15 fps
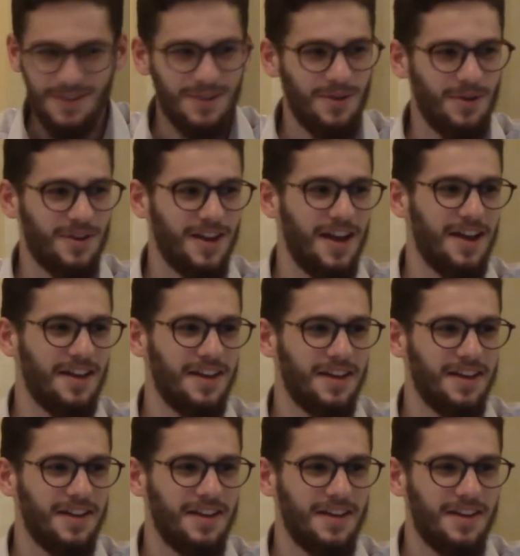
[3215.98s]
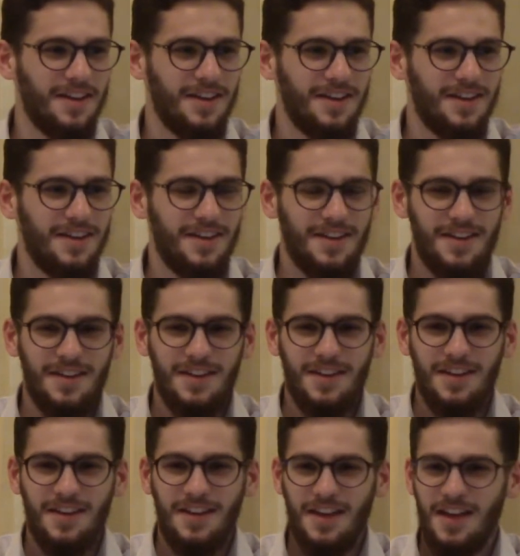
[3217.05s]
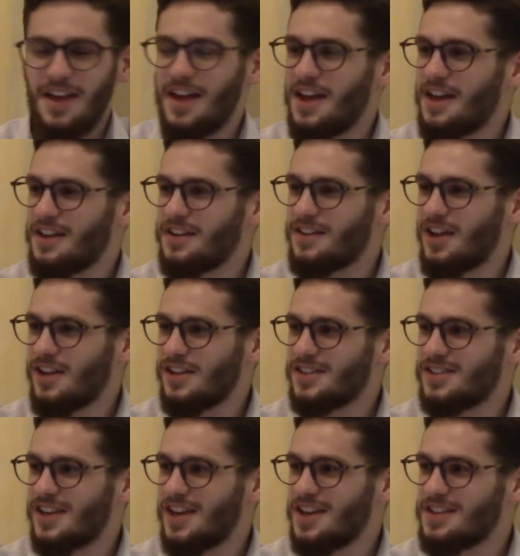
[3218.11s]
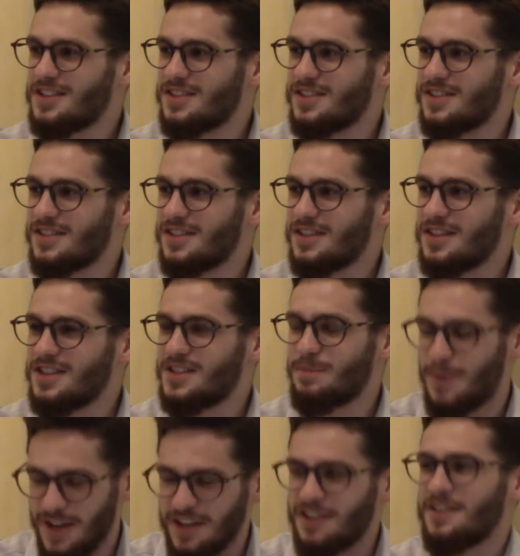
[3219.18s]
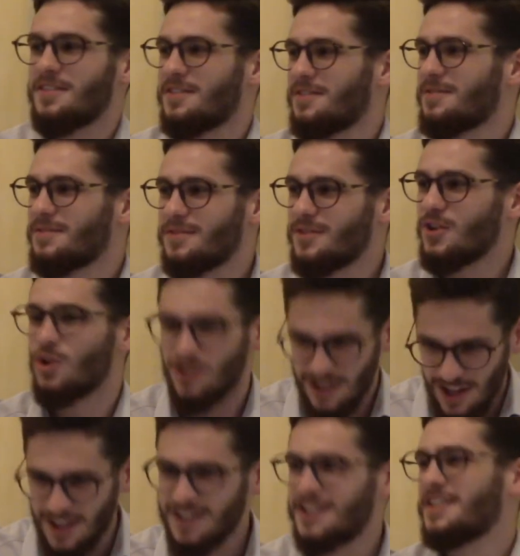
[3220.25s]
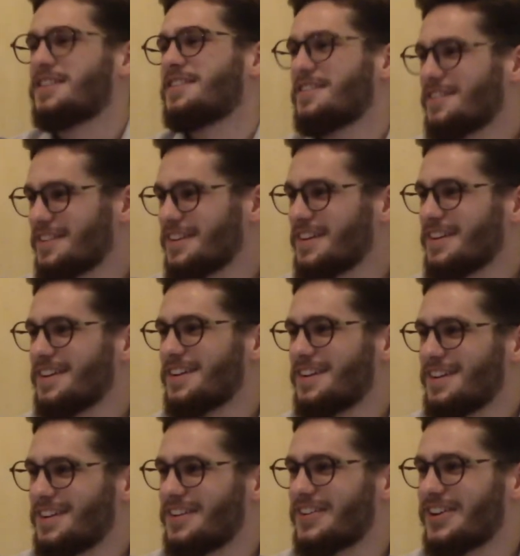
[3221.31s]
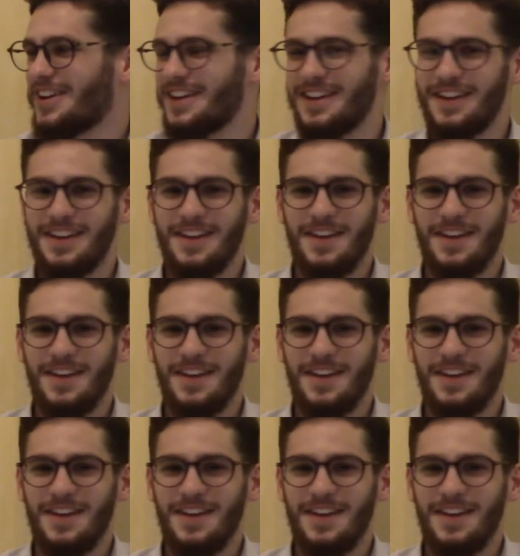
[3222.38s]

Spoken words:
Okay? And Allah says, it's big. Good luck. Alright?